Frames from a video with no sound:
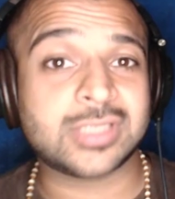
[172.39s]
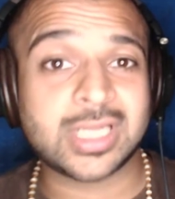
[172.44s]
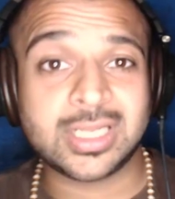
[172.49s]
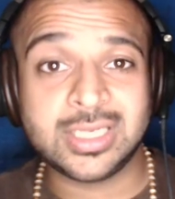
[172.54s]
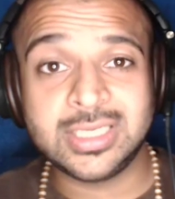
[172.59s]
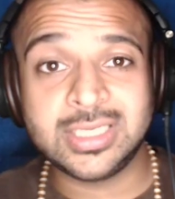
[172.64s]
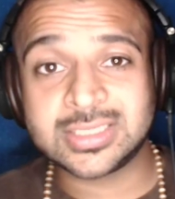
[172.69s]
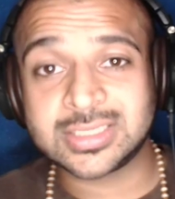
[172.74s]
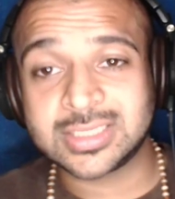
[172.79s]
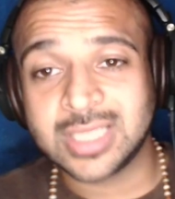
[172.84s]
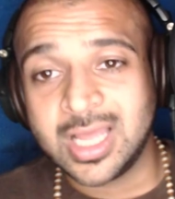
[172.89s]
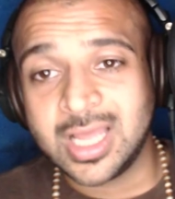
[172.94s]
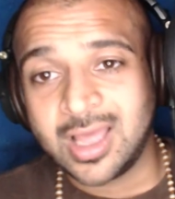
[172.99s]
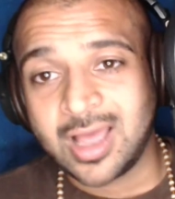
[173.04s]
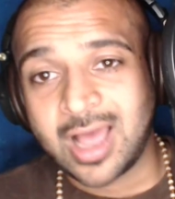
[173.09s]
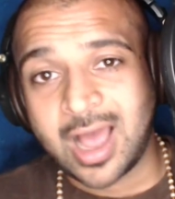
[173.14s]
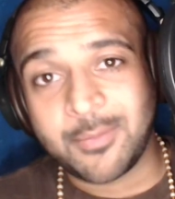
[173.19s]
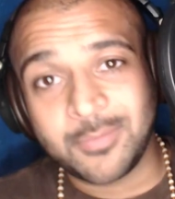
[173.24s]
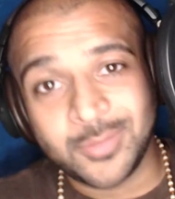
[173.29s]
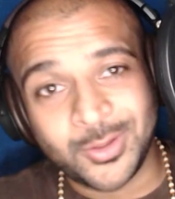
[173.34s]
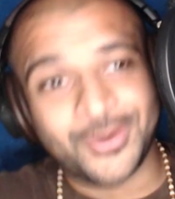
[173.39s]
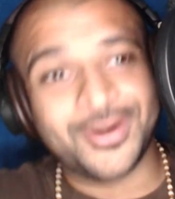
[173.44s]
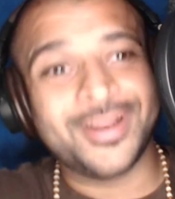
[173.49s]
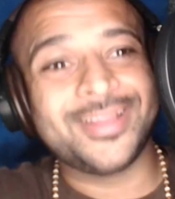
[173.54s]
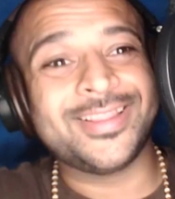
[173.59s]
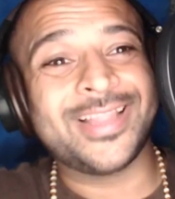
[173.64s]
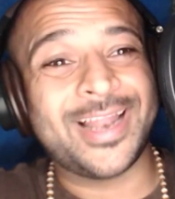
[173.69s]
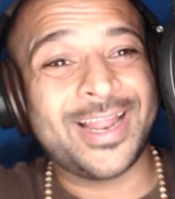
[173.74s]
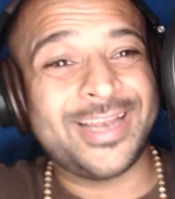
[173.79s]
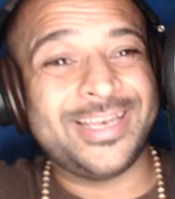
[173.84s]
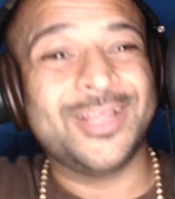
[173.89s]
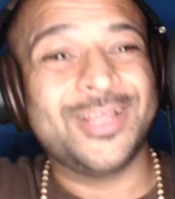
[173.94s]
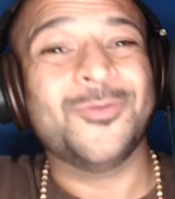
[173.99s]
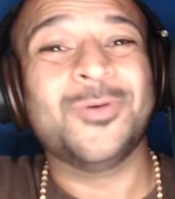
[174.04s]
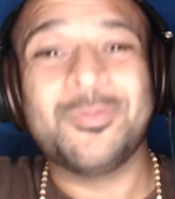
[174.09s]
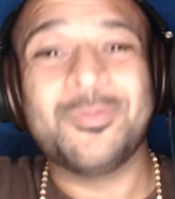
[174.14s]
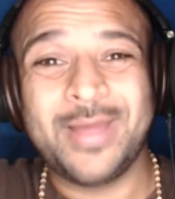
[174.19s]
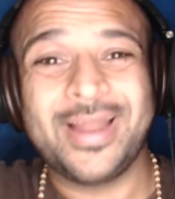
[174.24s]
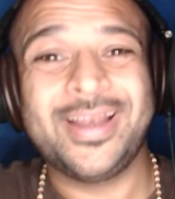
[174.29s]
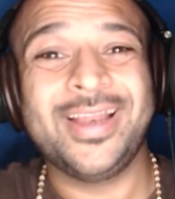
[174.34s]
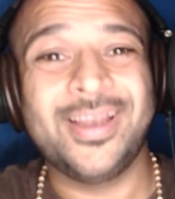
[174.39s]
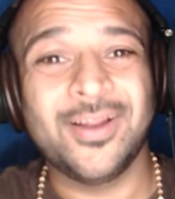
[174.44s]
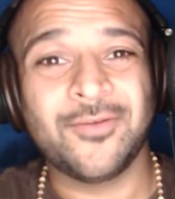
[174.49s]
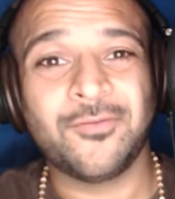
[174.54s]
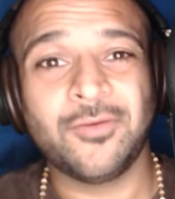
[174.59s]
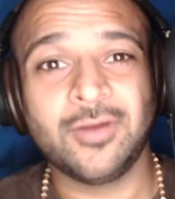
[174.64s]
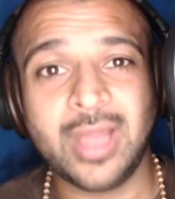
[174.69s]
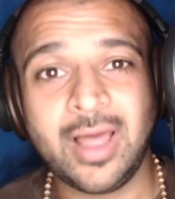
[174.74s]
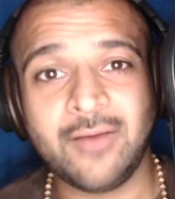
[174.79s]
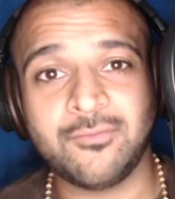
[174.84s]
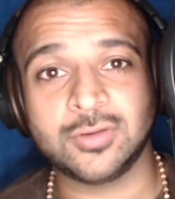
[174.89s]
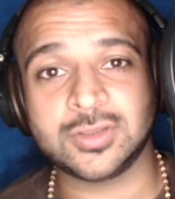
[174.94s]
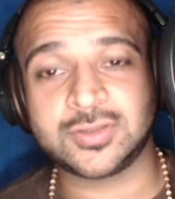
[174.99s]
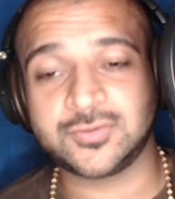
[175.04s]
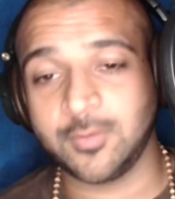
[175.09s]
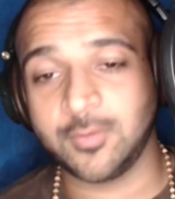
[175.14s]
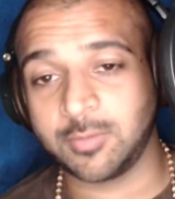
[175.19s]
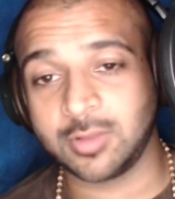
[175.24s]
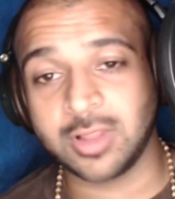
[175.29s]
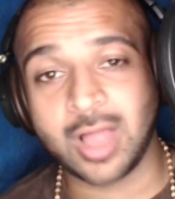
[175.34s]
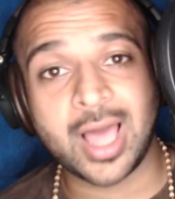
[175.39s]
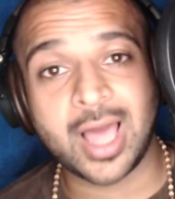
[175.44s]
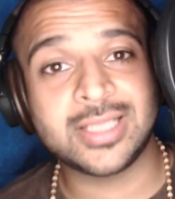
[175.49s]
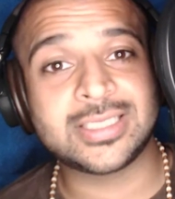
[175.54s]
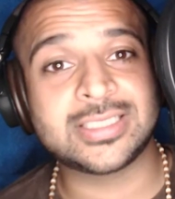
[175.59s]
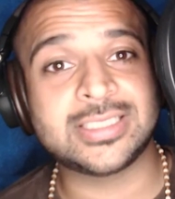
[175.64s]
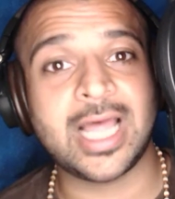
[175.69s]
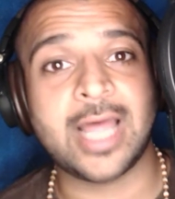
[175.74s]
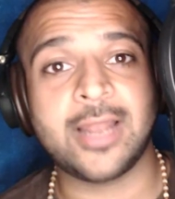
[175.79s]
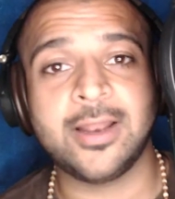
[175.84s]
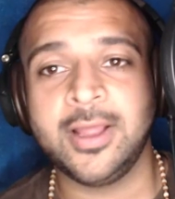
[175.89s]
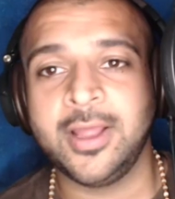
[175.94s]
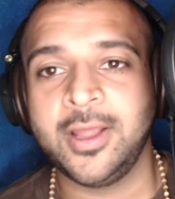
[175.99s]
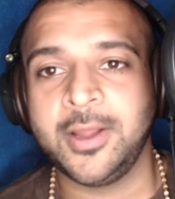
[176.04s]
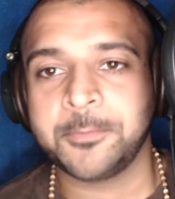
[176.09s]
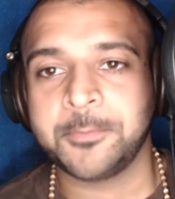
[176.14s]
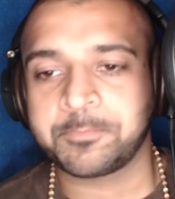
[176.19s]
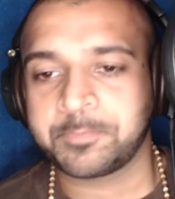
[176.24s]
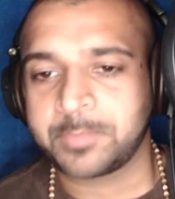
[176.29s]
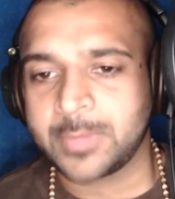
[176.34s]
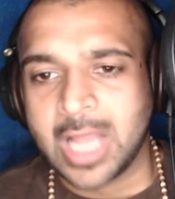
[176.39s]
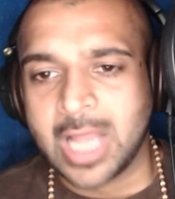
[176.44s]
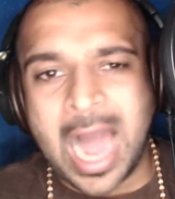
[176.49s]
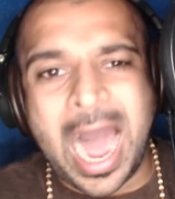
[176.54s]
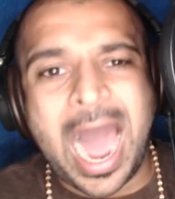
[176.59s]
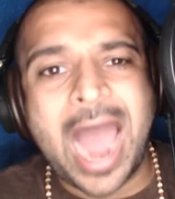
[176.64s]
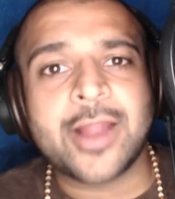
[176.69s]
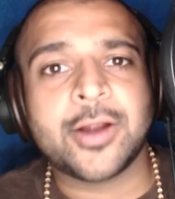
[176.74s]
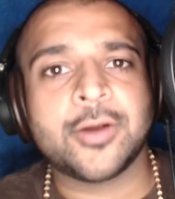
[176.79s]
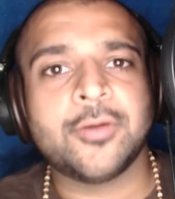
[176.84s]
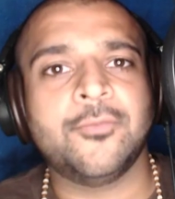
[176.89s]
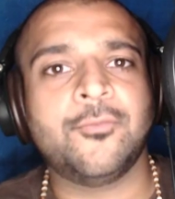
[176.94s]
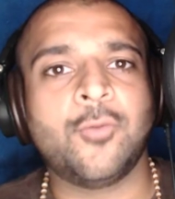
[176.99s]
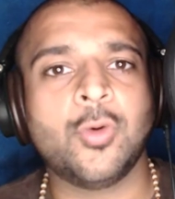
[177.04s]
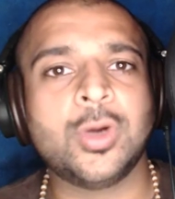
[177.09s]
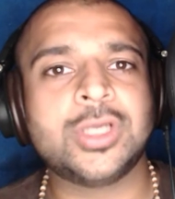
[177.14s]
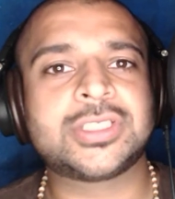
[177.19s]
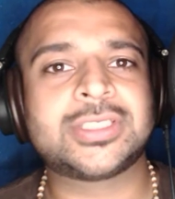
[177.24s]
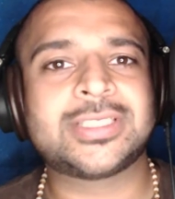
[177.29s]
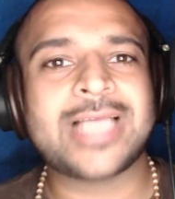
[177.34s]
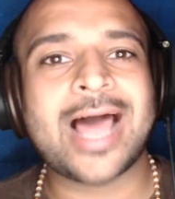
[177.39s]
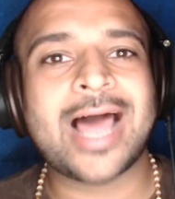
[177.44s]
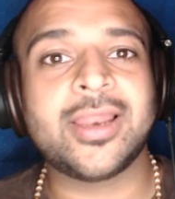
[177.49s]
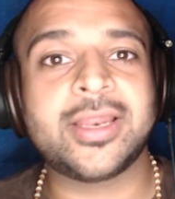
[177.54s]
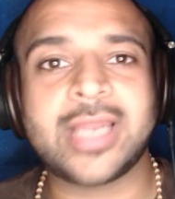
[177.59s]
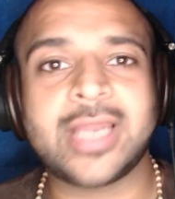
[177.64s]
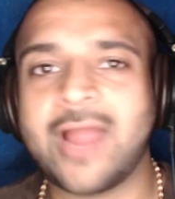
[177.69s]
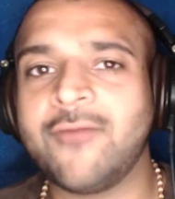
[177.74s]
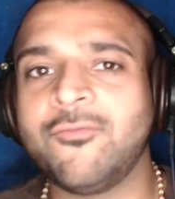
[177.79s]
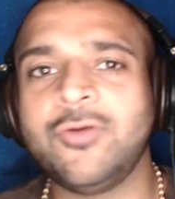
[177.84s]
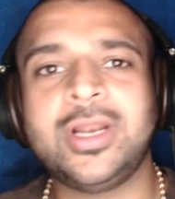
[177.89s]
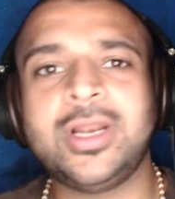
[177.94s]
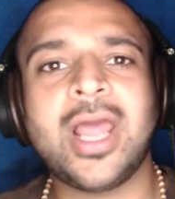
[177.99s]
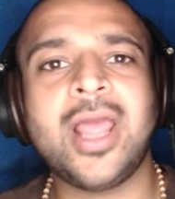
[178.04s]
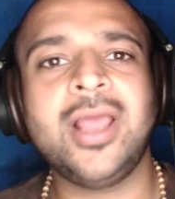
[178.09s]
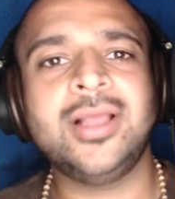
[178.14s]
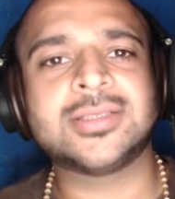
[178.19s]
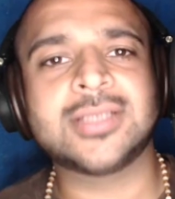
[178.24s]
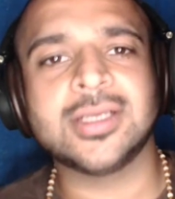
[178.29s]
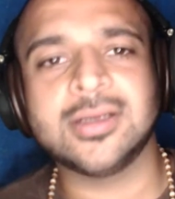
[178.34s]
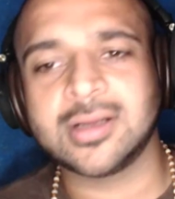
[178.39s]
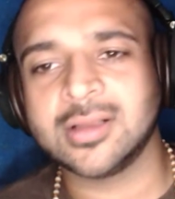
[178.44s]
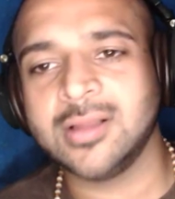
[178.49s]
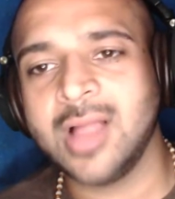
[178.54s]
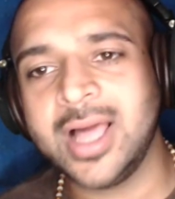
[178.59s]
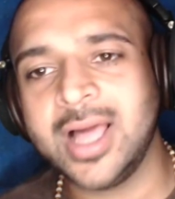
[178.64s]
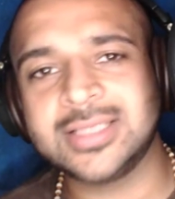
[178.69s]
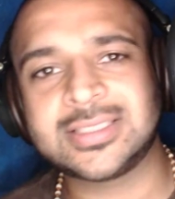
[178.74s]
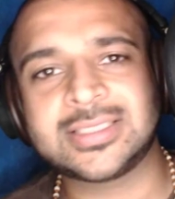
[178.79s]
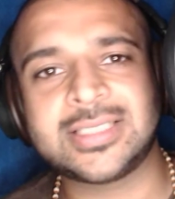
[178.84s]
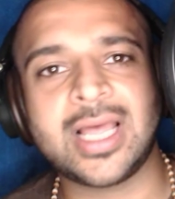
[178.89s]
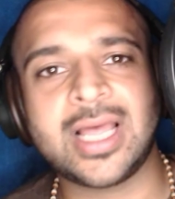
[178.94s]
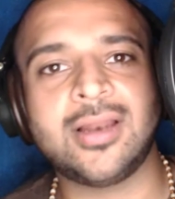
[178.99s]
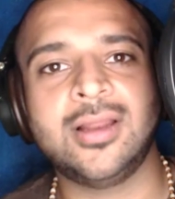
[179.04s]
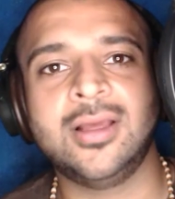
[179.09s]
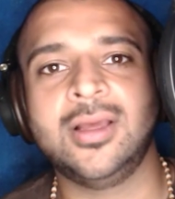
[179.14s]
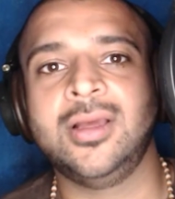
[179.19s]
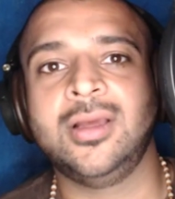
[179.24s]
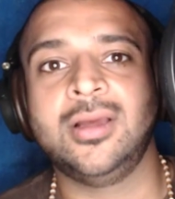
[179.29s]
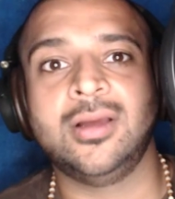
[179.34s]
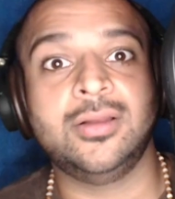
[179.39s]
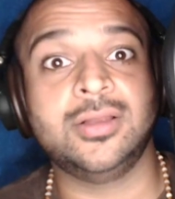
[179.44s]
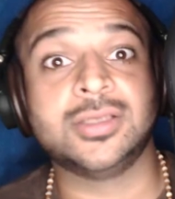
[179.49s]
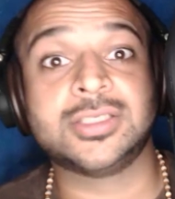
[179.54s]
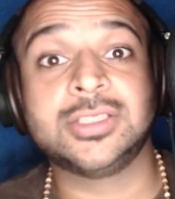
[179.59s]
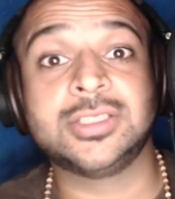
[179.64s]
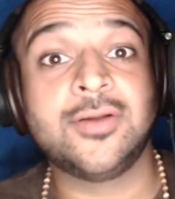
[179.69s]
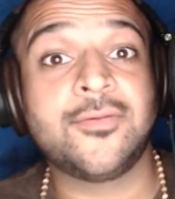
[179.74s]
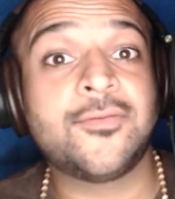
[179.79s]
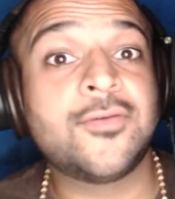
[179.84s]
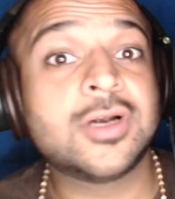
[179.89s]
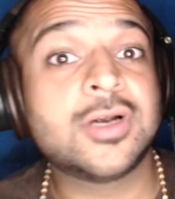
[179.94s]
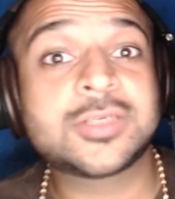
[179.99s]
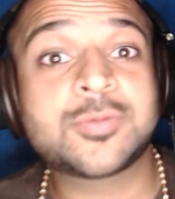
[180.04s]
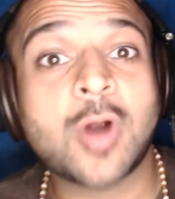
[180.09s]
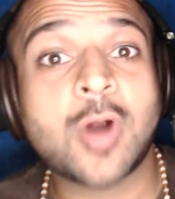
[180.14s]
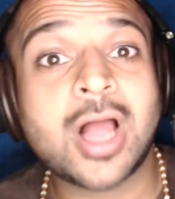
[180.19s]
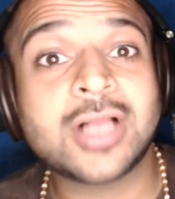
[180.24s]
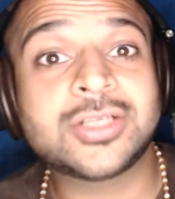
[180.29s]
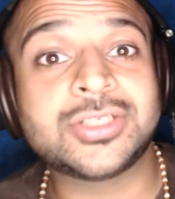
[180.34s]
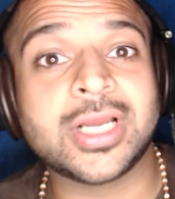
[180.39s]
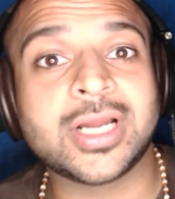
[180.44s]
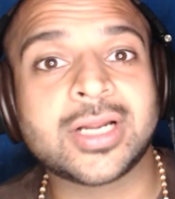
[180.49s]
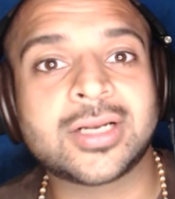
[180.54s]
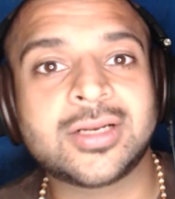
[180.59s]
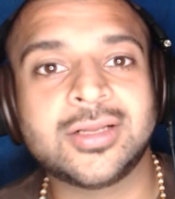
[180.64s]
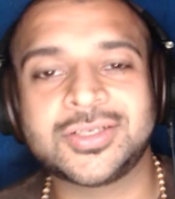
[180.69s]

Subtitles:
At least I'm learning that I deal with many different levels, from clients that hire voice talent every day to clients that this is their first project.